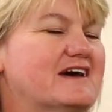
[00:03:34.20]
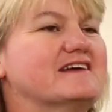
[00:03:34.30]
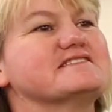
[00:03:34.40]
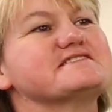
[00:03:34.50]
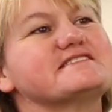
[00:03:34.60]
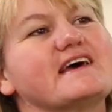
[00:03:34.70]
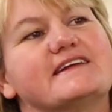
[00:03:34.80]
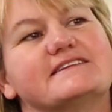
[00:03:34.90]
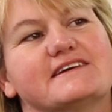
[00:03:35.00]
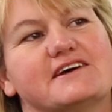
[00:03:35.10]

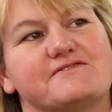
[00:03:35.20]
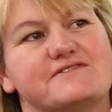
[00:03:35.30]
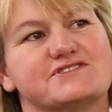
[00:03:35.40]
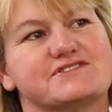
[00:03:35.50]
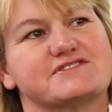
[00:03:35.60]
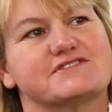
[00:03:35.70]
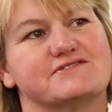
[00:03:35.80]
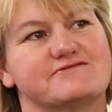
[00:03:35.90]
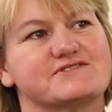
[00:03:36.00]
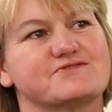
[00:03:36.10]
understanding our fish
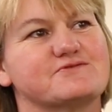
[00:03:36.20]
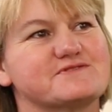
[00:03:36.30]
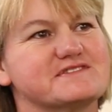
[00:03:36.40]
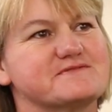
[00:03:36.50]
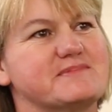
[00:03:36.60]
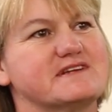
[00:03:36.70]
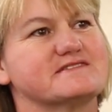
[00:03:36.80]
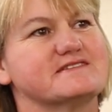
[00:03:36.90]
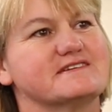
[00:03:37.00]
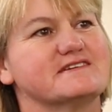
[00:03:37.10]
resources
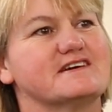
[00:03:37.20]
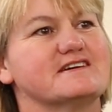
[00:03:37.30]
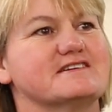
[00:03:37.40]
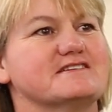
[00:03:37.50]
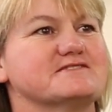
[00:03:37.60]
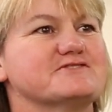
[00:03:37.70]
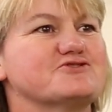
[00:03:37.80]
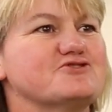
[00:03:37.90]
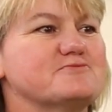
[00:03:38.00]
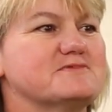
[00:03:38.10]
better, uh,
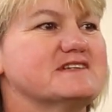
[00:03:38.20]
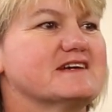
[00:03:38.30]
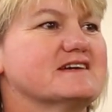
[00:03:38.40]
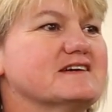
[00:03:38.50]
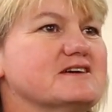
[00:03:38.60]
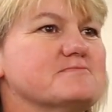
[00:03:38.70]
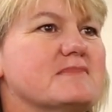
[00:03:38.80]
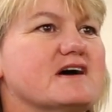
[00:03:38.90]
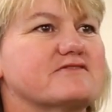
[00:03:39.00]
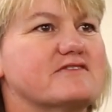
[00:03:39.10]
determining
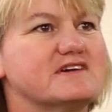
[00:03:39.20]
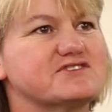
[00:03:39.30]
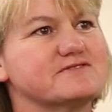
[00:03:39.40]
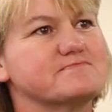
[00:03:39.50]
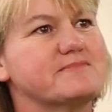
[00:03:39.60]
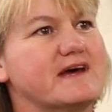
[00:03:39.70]
migration